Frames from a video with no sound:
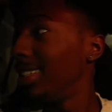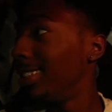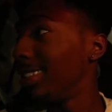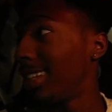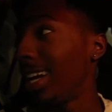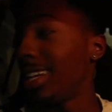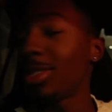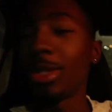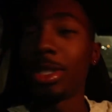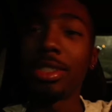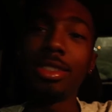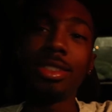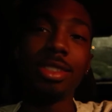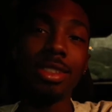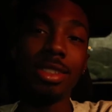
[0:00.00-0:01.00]
So that's what
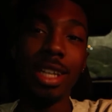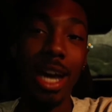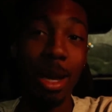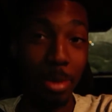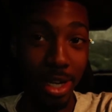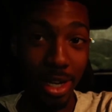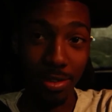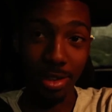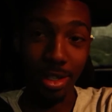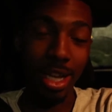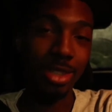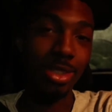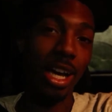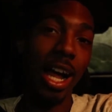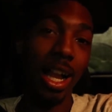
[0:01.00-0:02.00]
I'm here for.
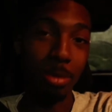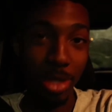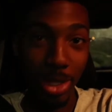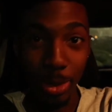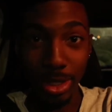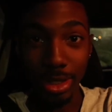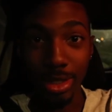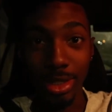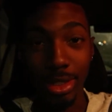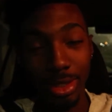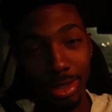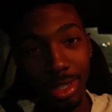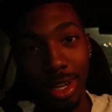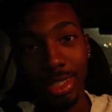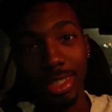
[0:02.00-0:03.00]
That's what I'll be doing
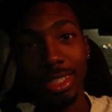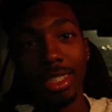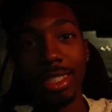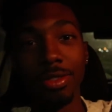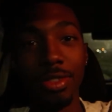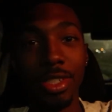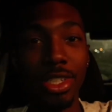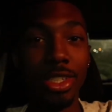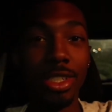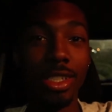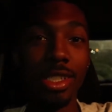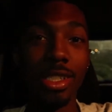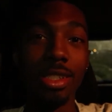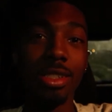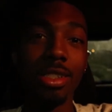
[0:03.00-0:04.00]
a lot of these videos
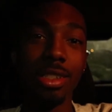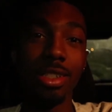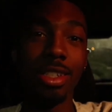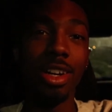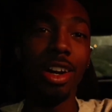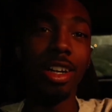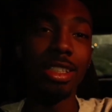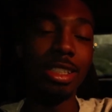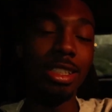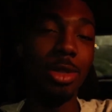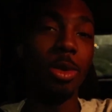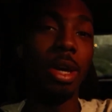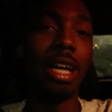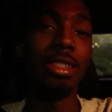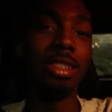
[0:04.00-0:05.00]

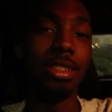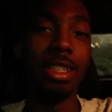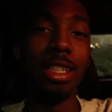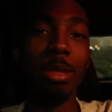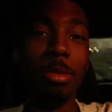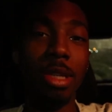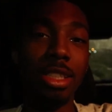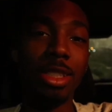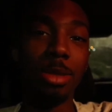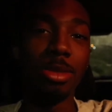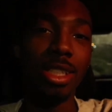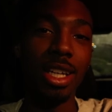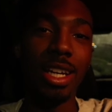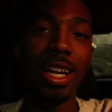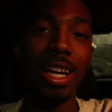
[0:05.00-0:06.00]
until we get to really meet up
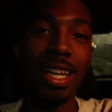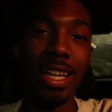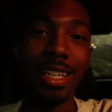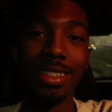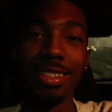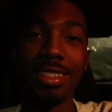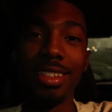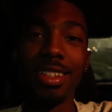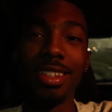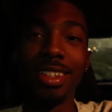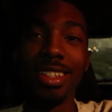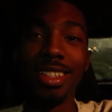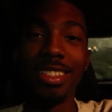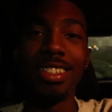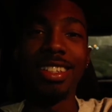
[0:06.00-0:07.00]
together again
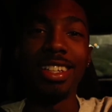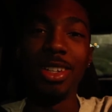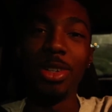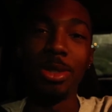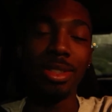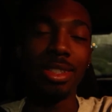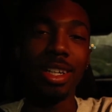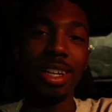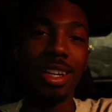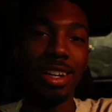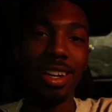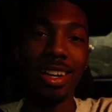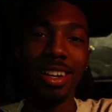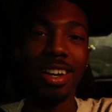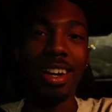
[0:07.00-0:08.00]
to really do
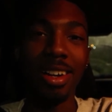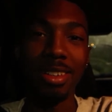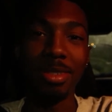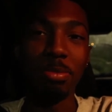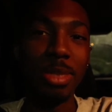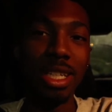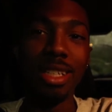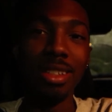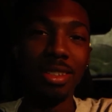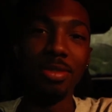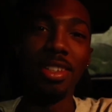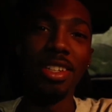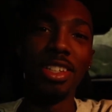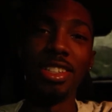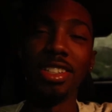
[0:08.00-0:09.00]
a big
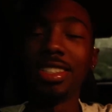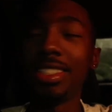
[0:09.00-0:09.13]
video.